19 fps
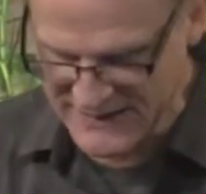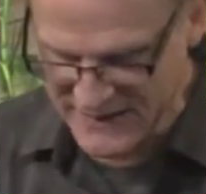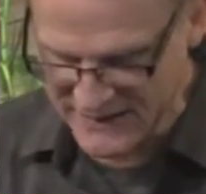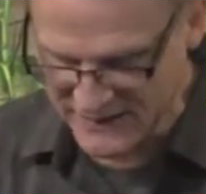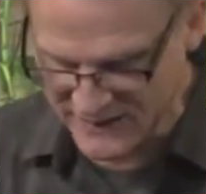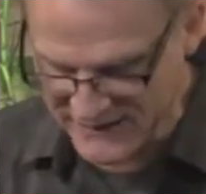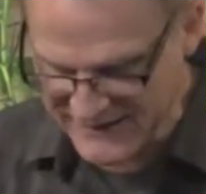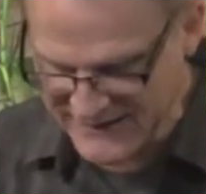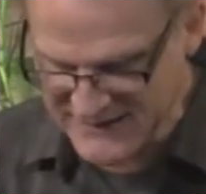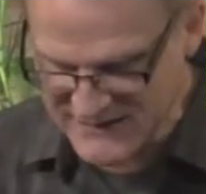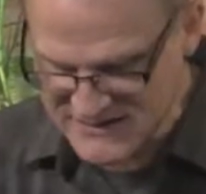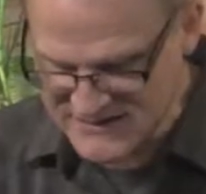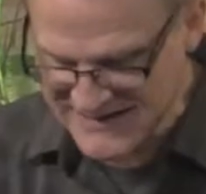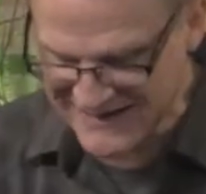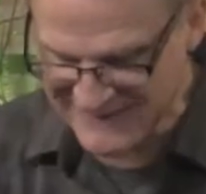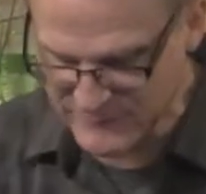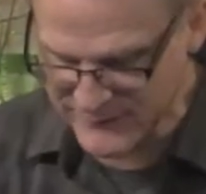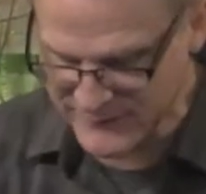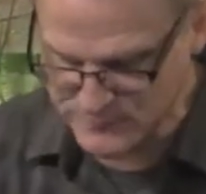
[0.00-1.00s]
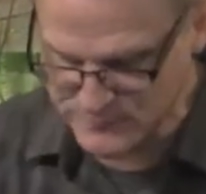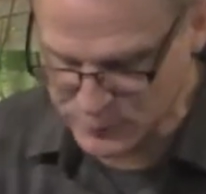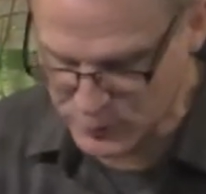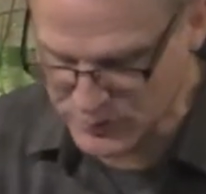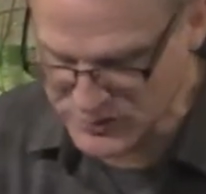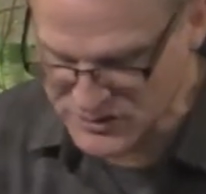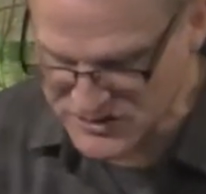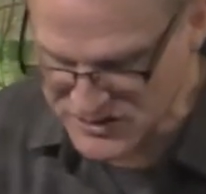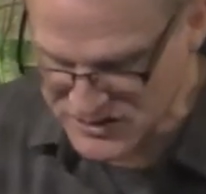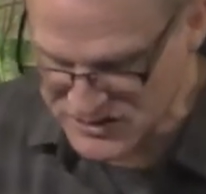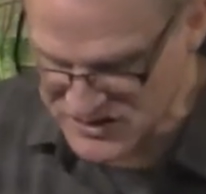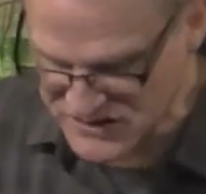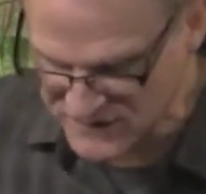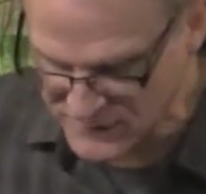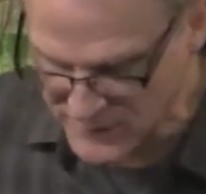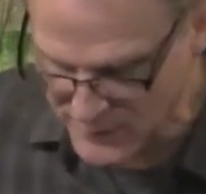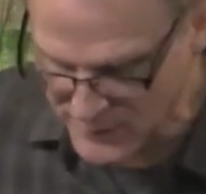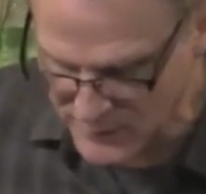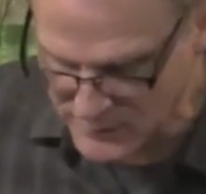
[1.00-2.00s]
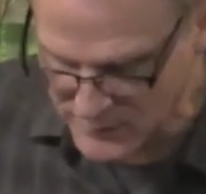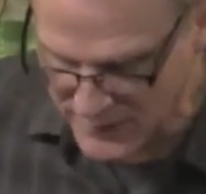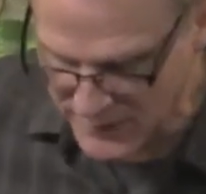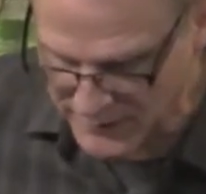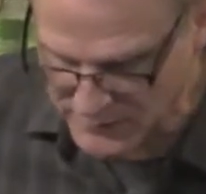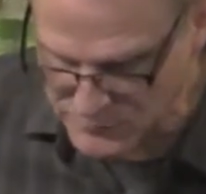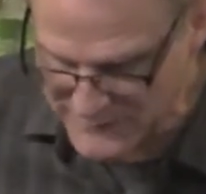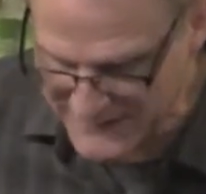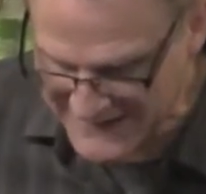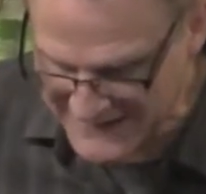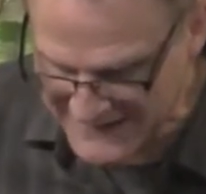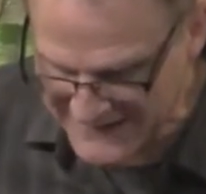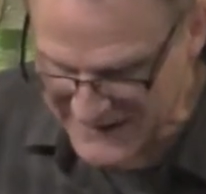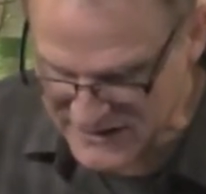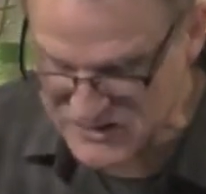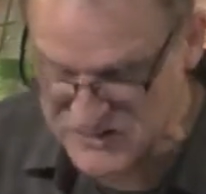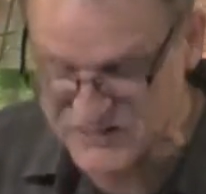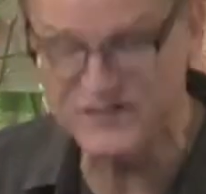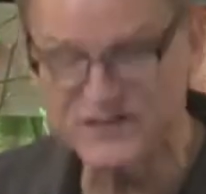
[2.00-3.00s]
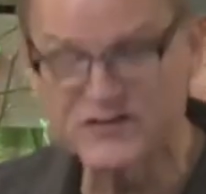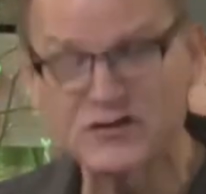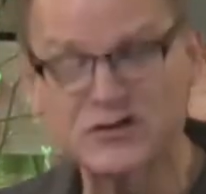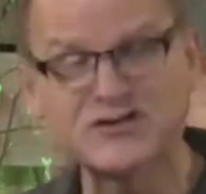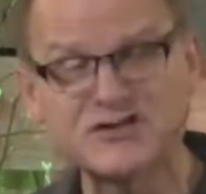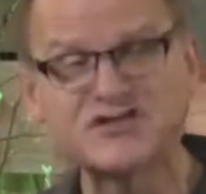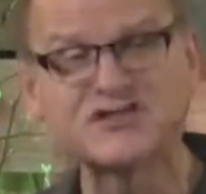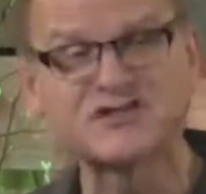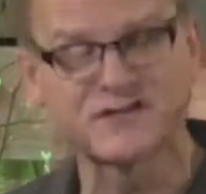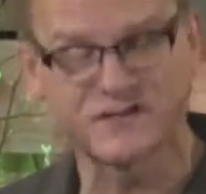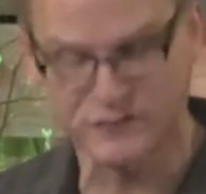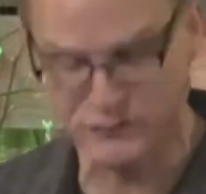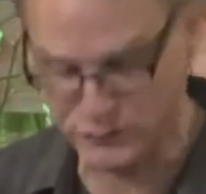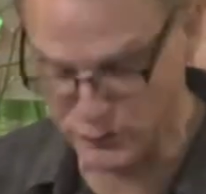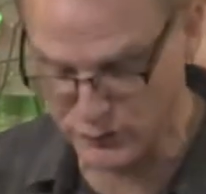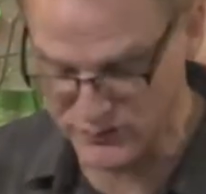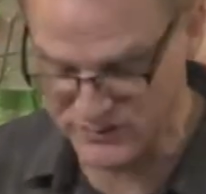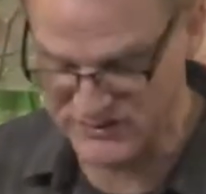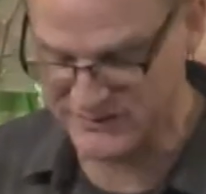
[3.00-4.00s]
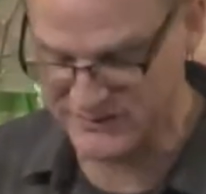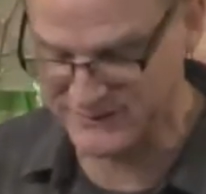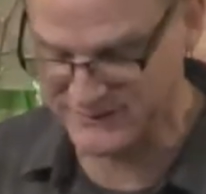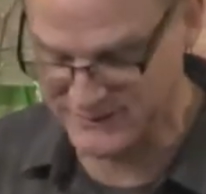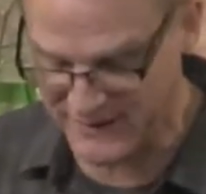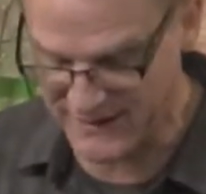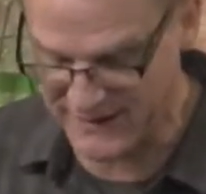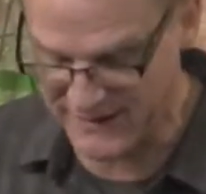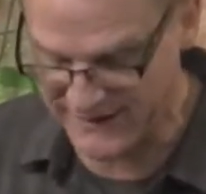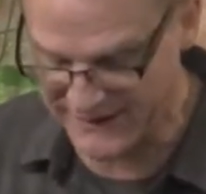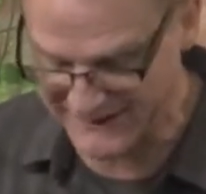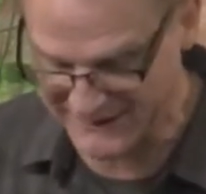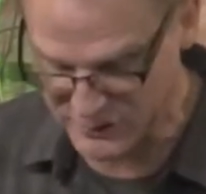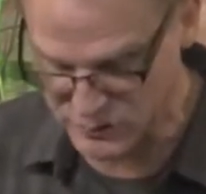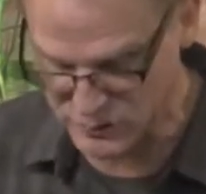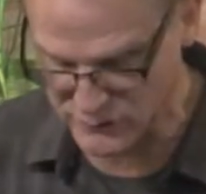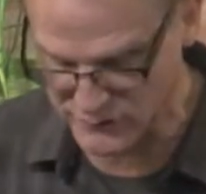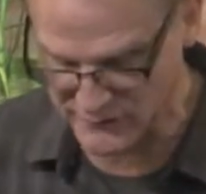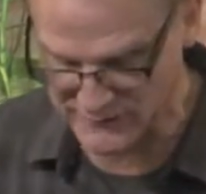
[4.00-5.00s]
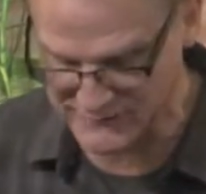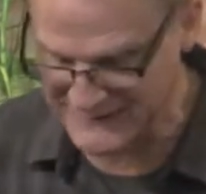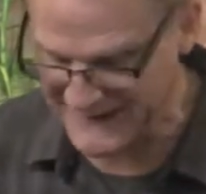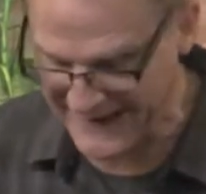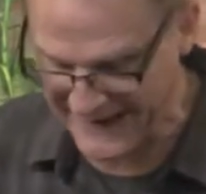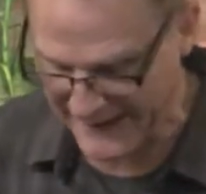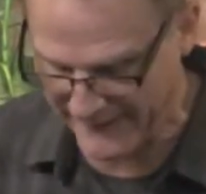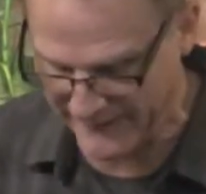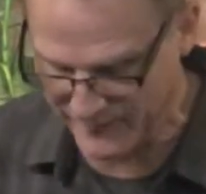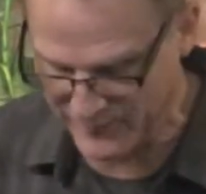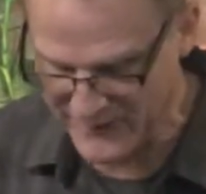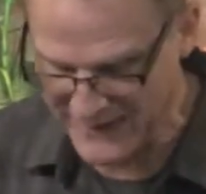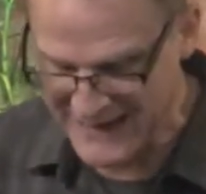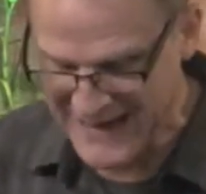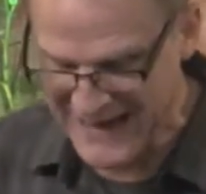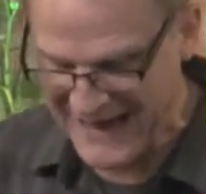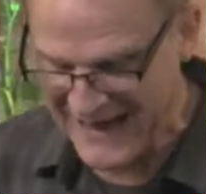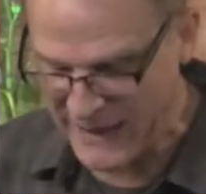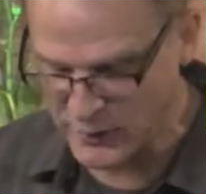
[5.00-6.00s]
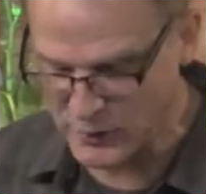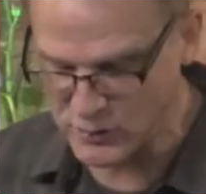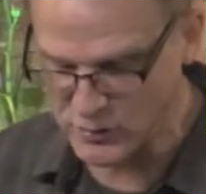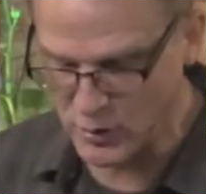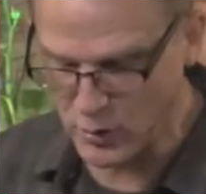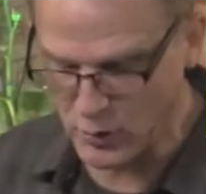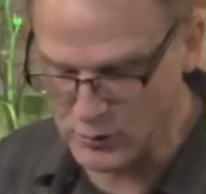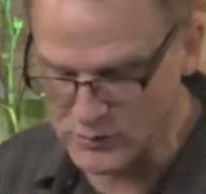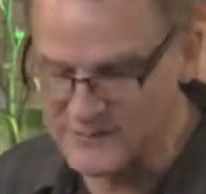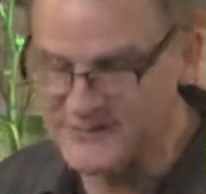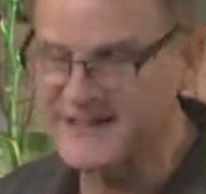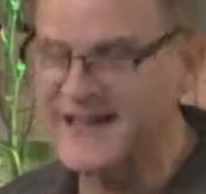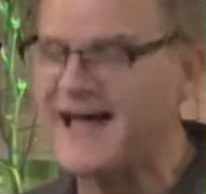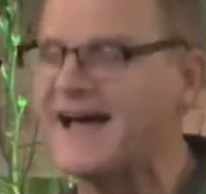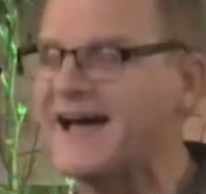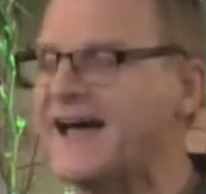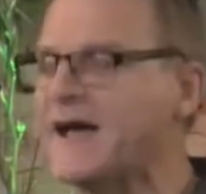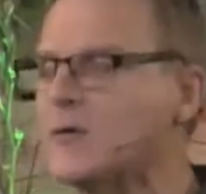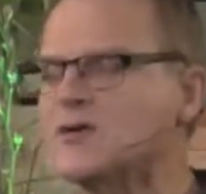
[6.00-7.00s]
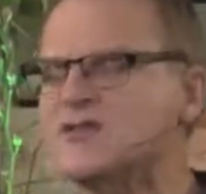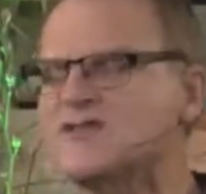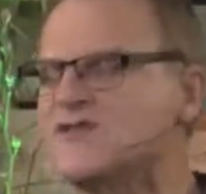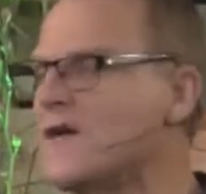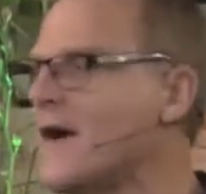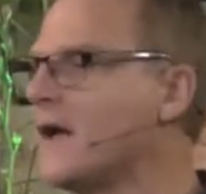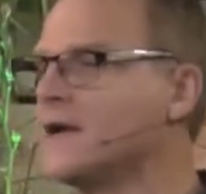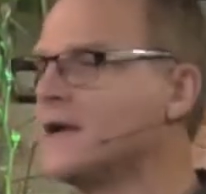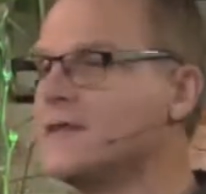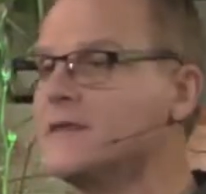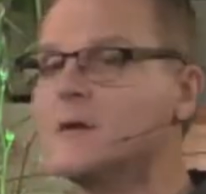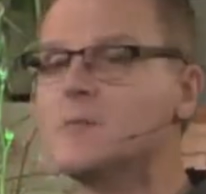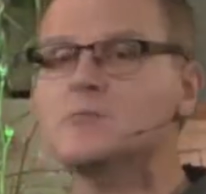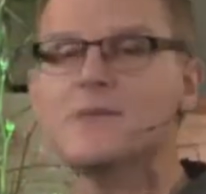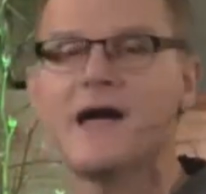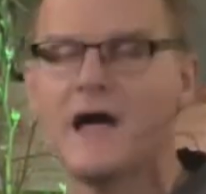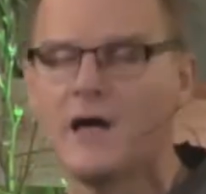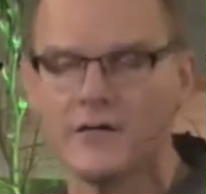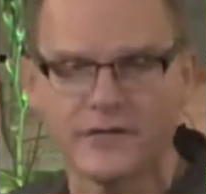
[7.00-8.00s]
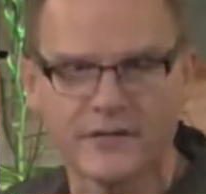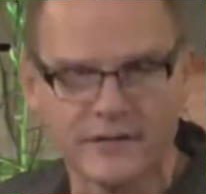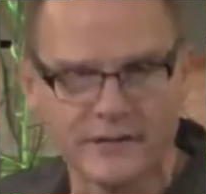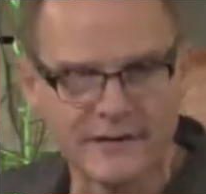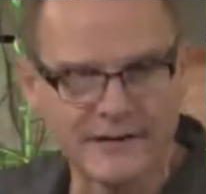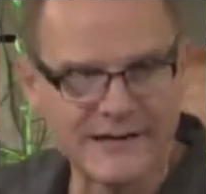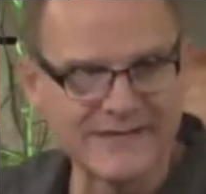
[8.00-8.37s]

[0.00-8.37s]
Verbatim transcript: These have been purchased from among men as first fruits to God and to the Lamb, and no lie was found in their mouth.